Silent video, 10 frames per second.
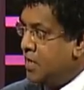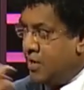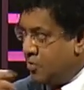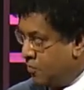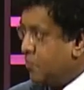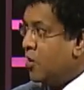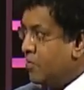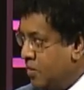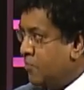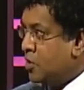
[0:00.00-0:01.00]
the letter of
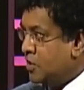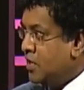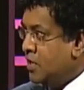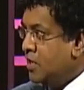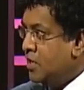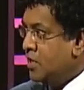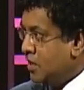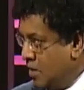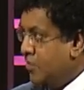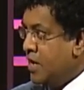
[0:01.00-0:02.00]
appointment was the
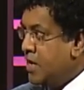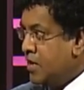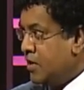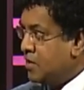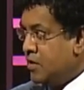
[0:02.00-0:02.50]
governing